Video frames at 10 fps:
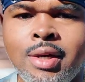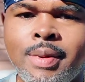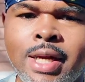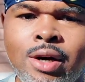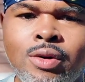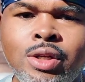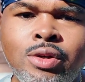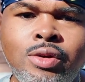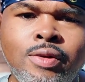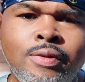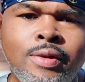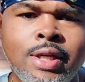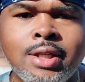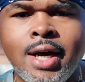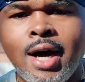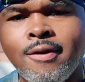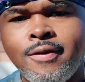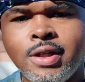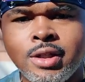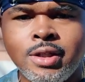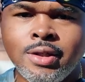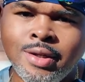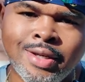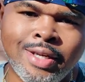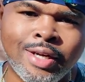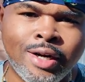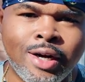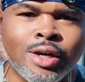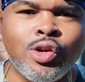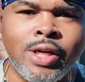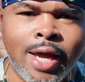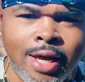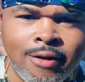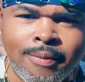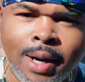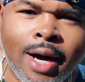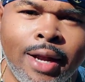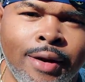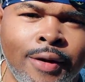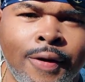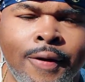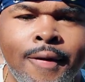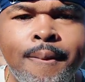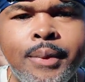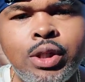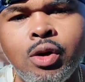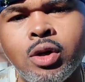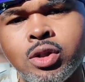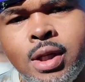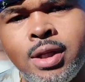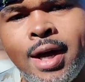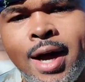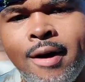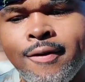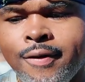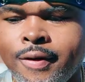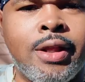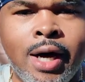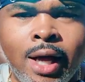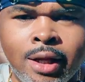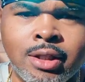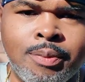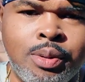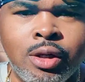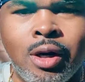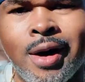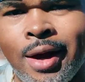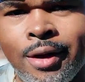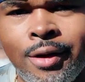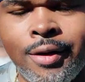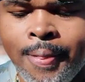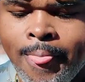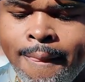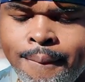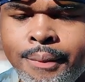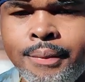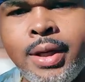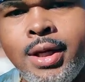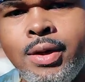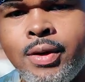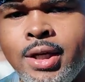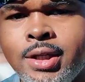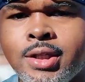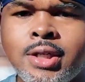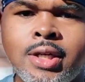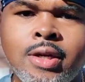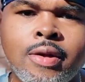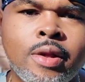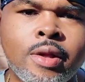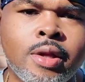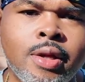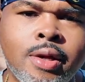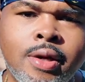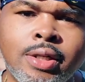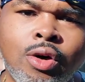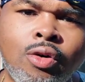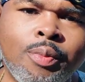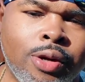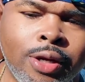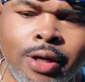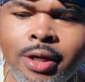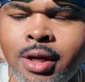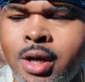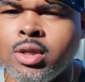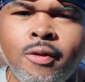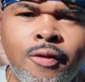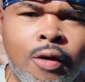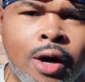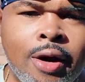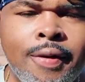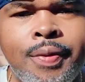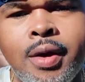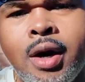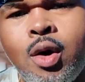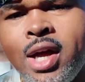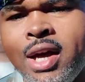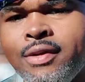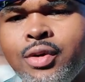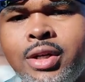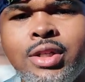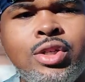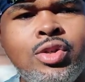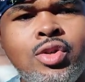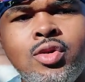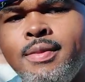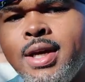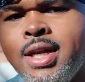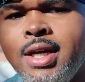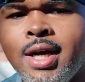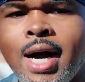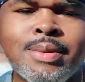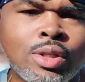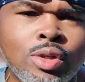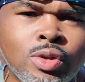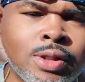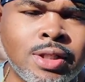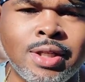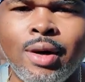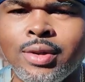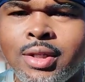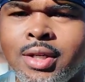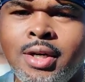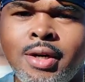But not only do you need to have vision in a creative mind, but you need to have the knowledge to put it all together. But anyways, it's going pretty good so far. We haven't run into many obstacles with this house.